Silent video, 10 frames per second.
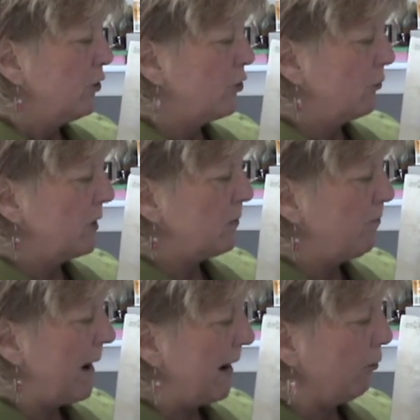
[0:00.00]
So this
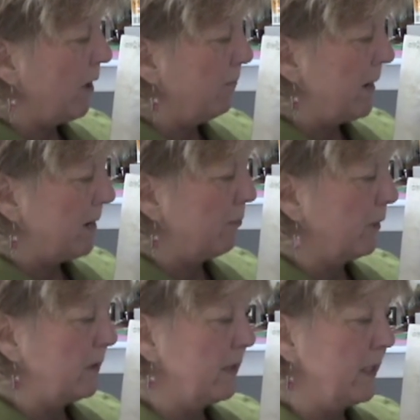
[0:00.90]
background paper
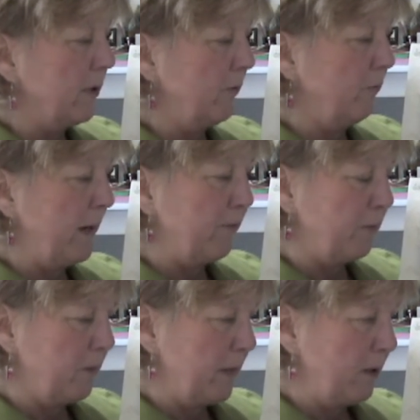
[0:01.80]
is made
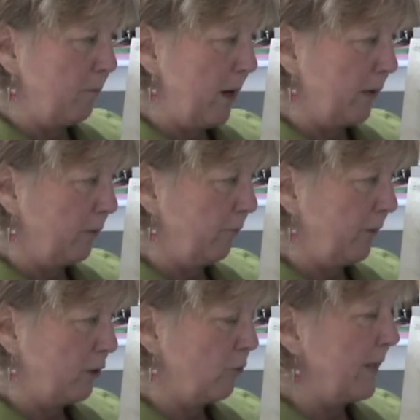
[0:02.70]
from the inner bark of the
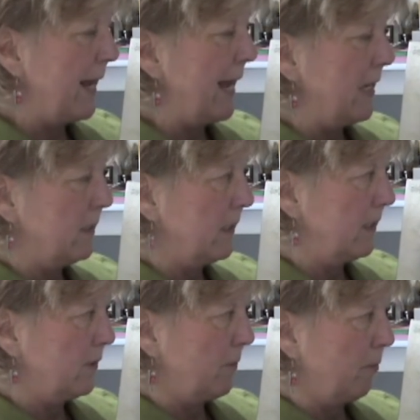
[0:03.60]
fig tree, as
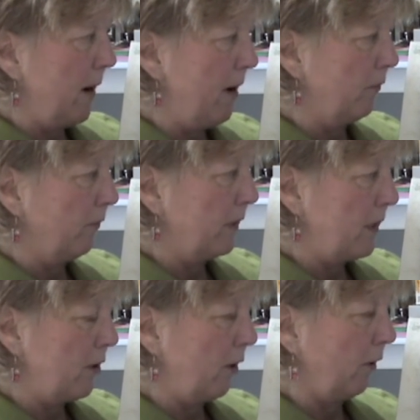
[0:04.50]
is the brown
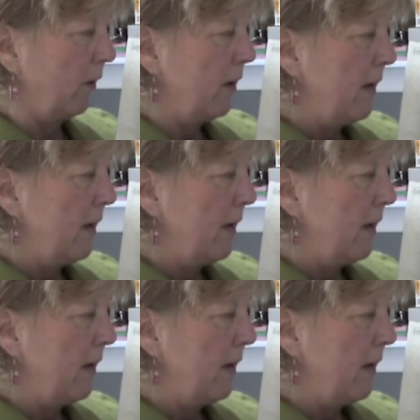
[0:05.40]
here.